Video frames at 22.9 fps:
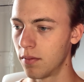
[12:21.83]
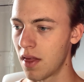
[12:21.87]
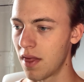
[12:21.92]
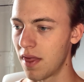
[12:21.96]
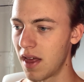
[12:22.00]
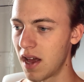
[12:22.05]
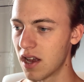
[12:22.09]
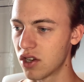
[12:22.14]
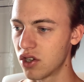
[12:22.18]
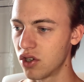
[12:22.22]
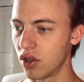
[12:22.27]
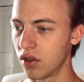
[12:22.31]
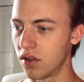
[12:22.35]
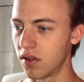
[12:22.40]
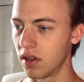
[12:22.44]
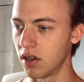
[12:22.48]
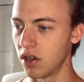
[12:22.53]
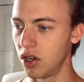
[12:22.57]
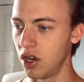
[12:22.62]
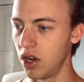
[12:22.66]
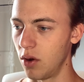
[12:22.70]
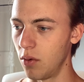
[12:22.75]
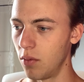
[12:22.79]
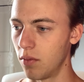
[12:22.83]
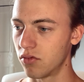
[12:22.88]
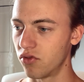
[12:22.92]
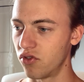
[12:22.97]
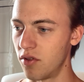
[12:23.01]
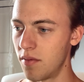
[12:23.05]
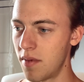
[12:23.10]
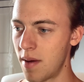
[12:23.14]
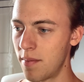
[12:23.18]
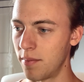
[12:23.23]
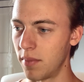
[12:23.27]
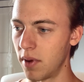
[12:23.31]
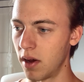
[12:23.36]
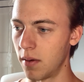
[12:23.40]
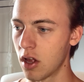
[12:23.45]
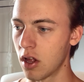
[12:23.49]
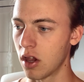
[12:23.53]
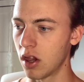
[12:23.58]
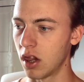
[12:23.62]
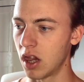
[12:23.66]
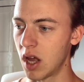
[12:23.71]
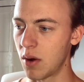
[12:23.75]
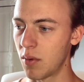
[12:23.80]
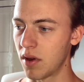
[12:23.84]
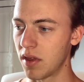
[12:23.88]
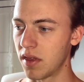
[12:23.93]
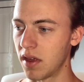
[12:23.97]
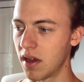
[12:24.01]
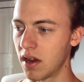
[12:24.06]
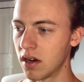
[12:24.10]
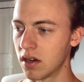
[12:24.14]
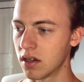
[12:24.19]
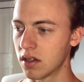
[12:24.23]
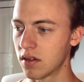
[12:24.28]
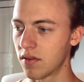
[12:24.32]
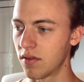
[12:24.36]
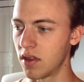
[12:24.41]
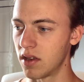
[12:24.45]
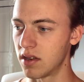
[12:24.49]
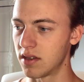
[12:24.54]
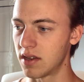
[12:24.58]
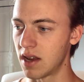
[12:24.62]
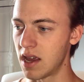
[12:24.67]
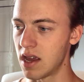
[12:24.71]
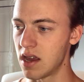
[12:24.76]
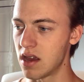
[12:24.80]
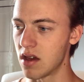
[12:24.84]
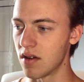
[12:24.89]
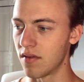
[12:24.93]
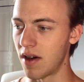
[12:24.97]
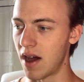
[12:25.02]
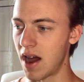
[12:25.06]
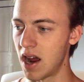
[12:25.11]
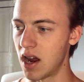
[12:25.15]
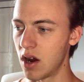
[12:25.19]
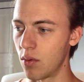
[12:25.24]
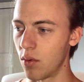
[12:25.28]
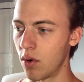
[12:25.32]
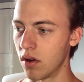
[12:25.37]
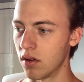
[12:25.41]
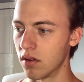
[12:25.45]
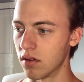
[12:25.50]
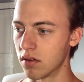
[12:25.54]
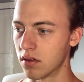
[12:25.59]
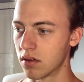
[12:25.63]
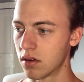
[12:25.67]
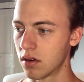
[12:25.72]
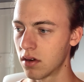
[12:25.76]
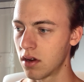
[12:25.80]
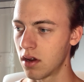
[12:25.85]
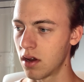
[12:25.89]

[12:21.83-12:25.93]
That's nothing new. Remember, lower things for the sake of higher ones,